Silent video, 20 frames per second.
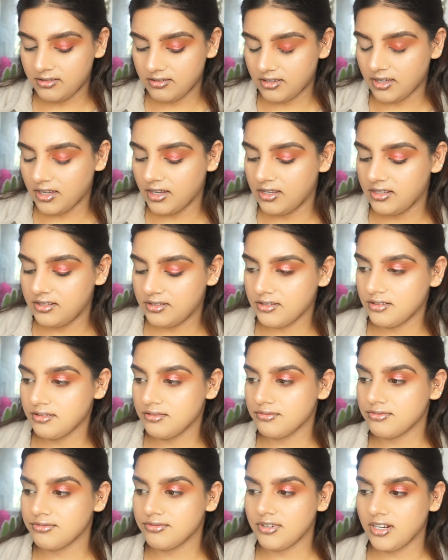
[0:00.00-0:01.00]
kind
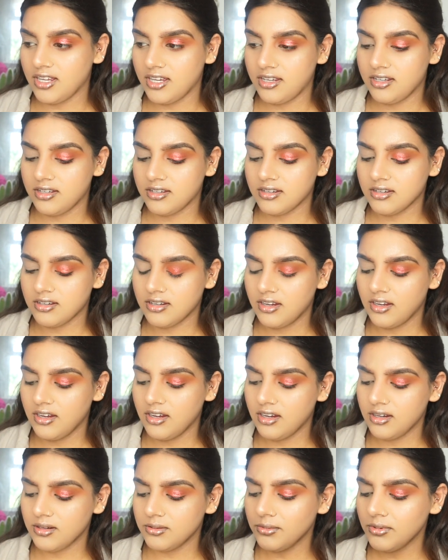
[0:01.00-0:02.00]
of like,
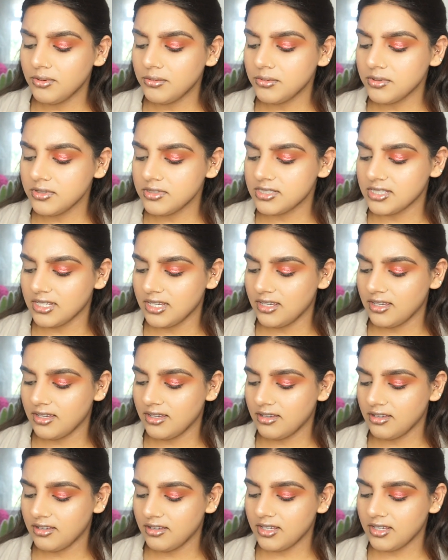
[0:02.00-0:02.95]
what was it?